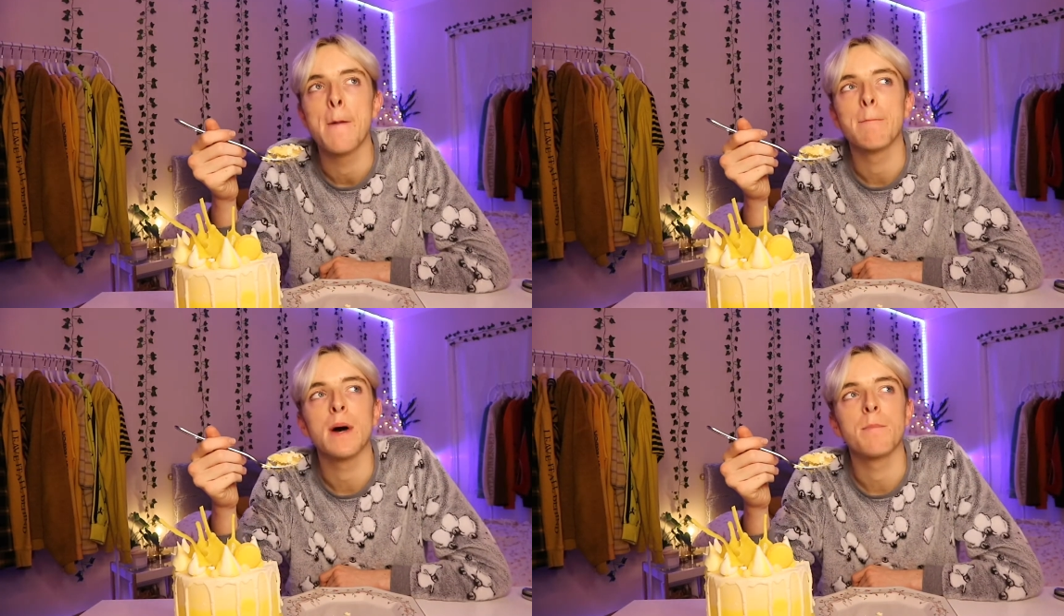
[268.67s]

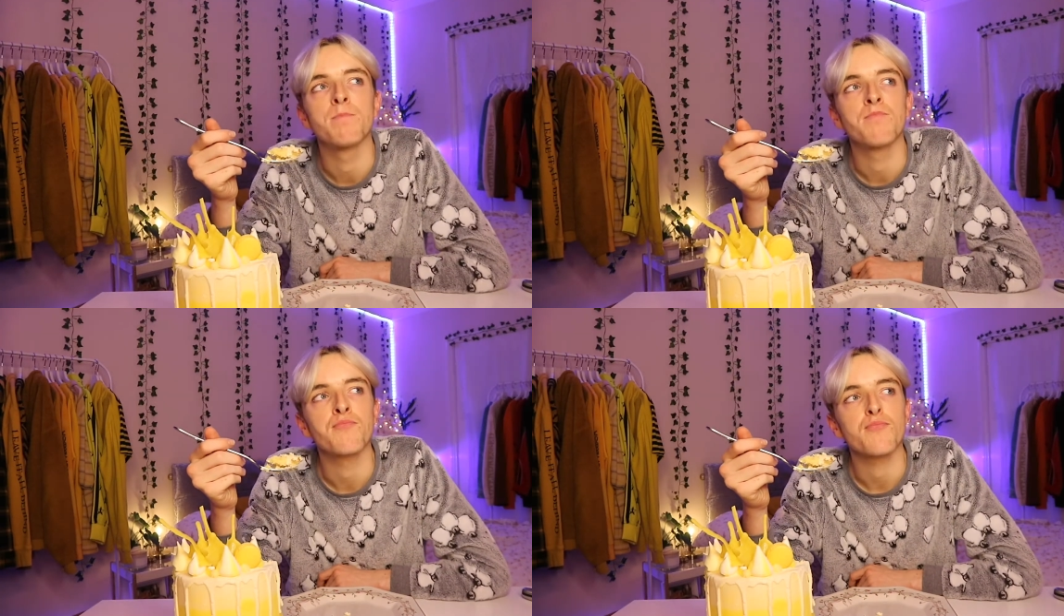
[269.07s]
But
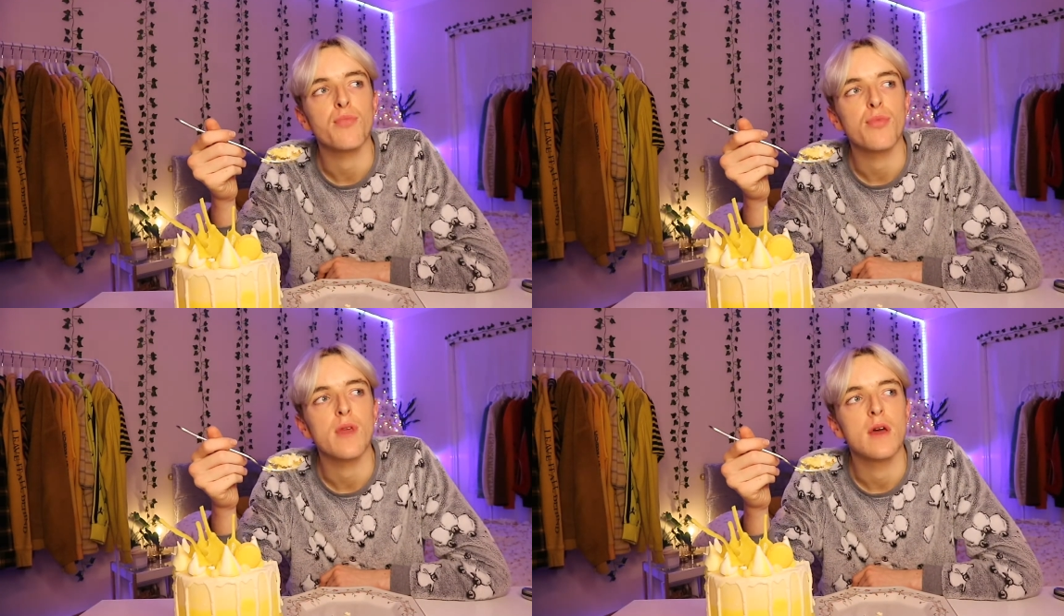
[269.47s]

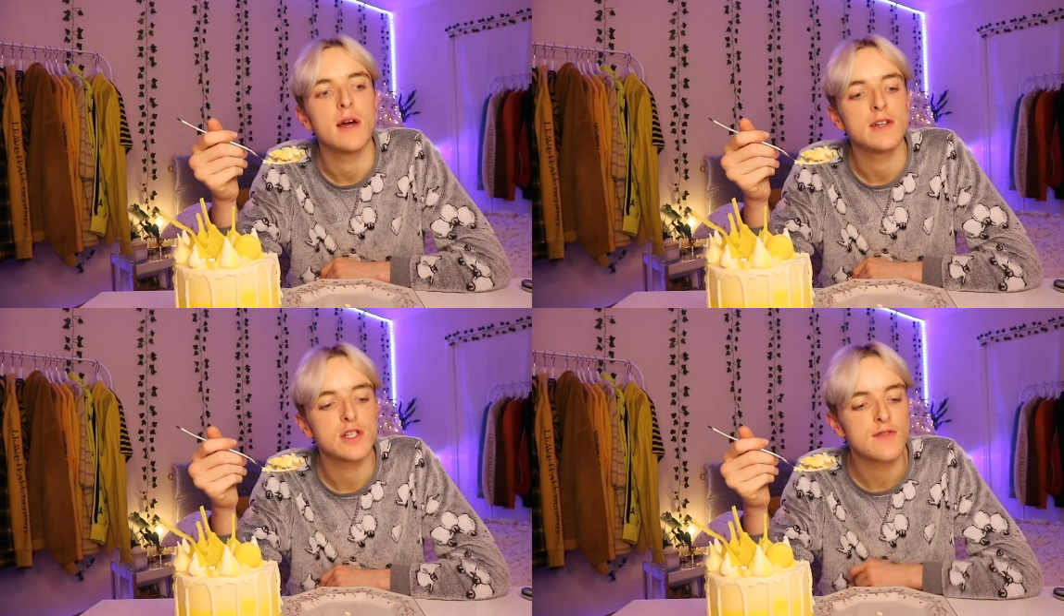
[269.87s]

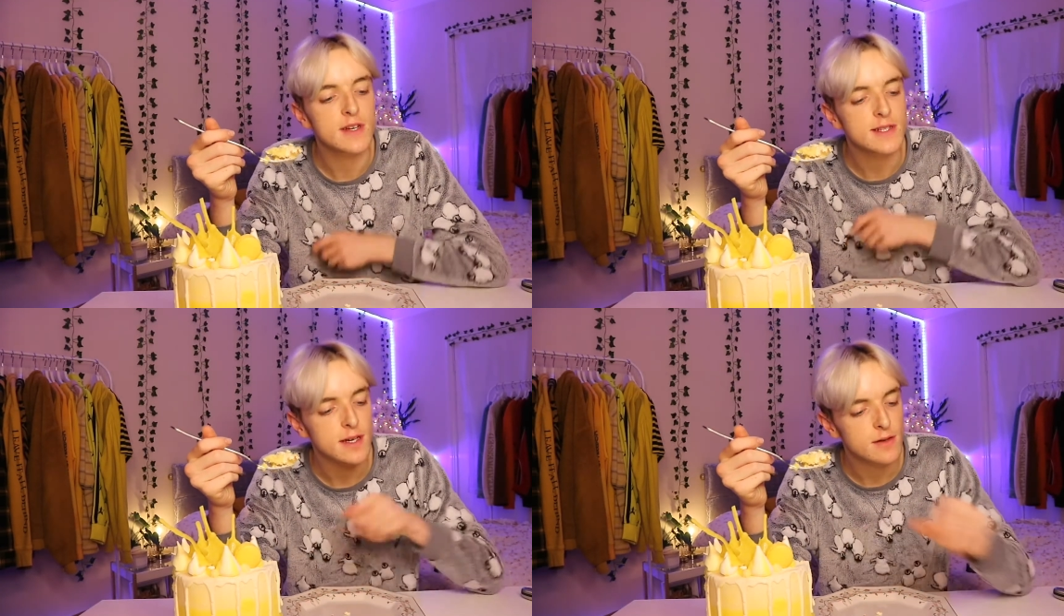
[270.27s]
it just
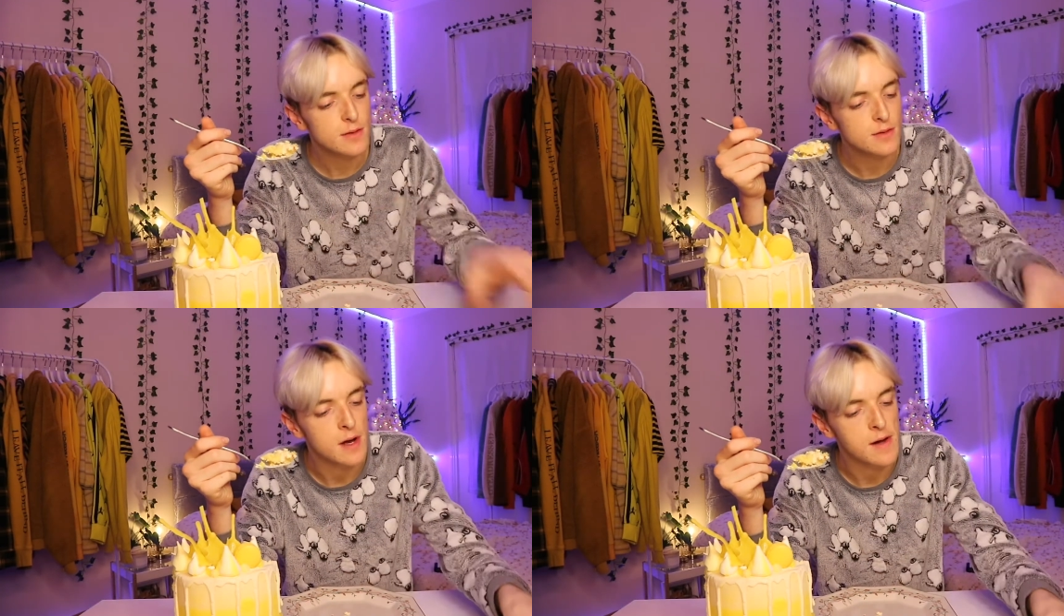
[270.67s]
feels like, ooh,
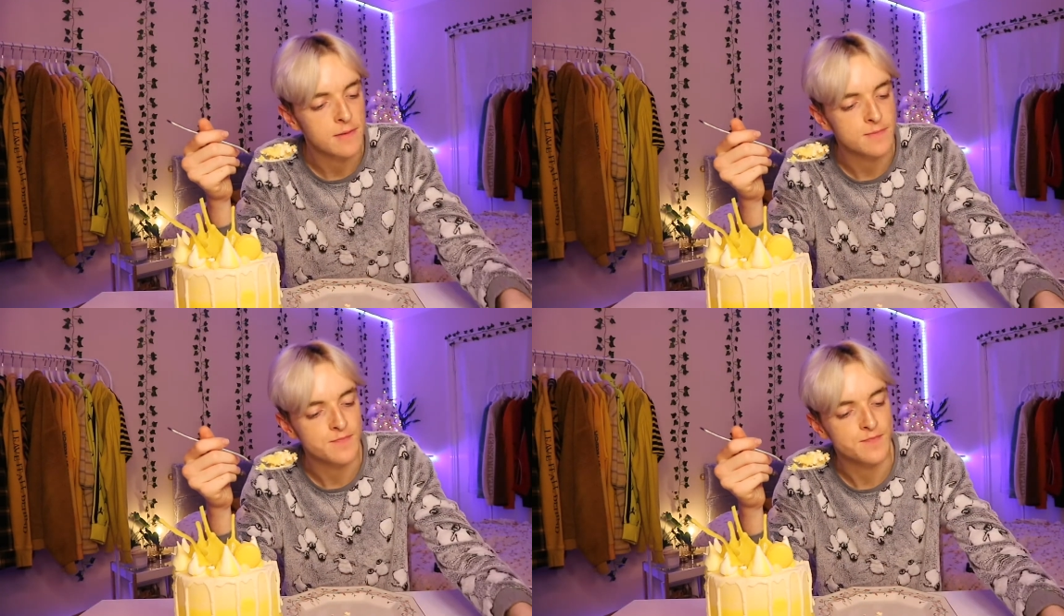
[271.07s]

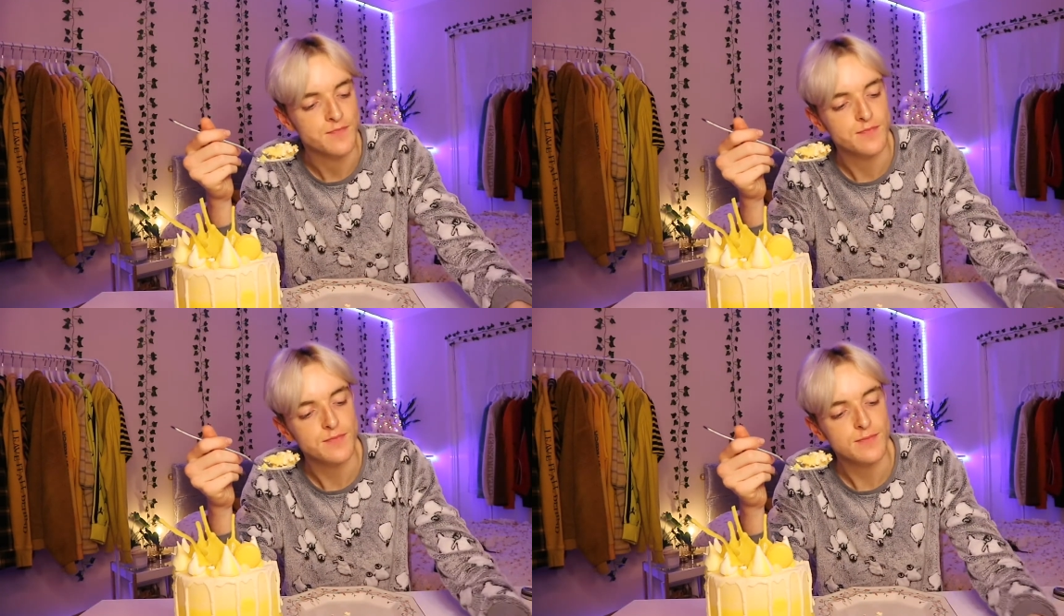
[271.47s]

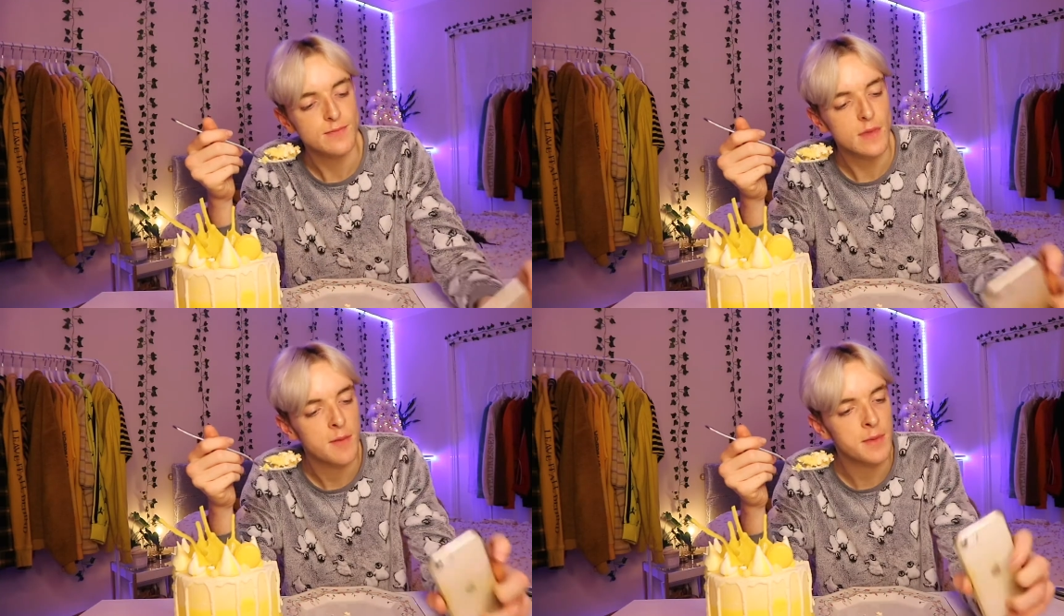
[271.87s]

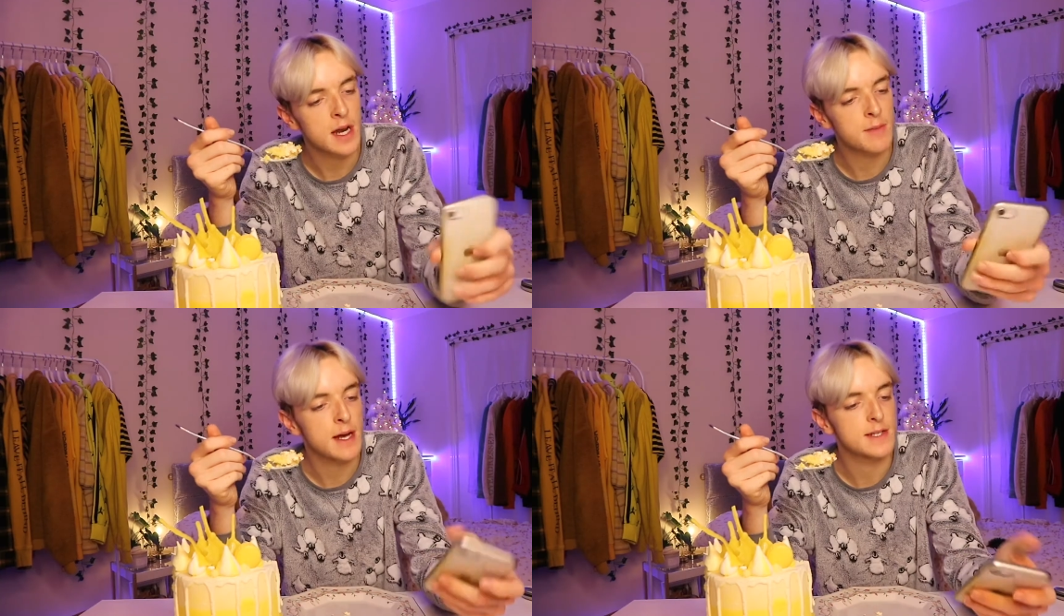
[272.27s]
I'm
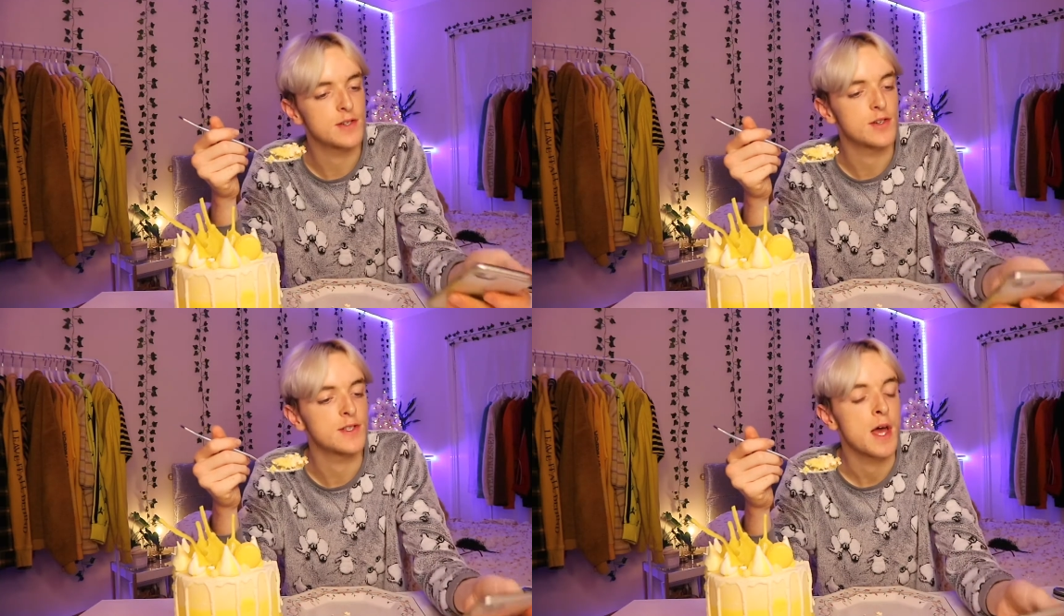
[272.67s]
getting
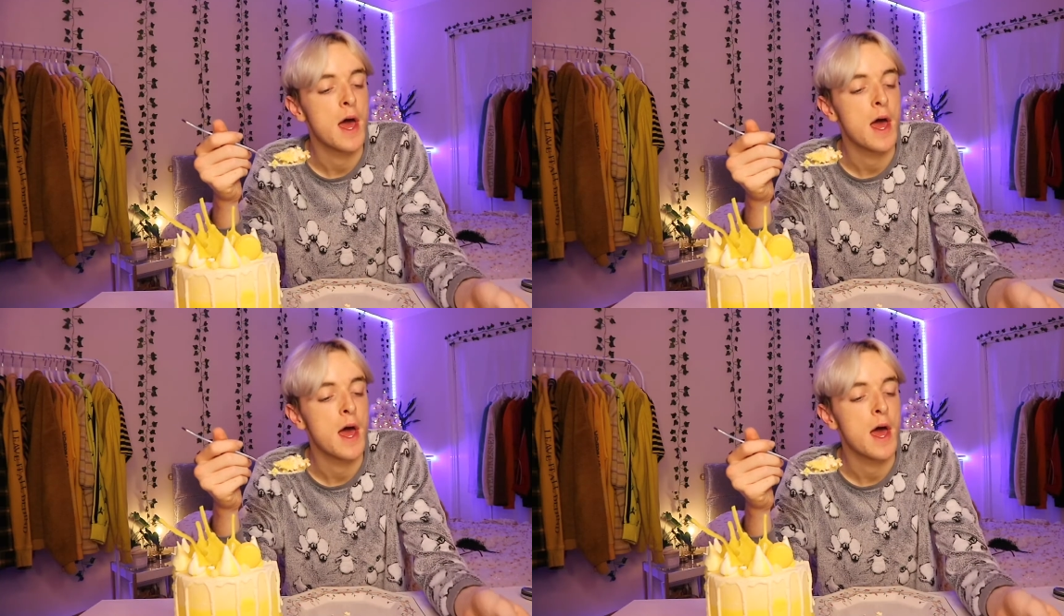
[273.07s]
messages.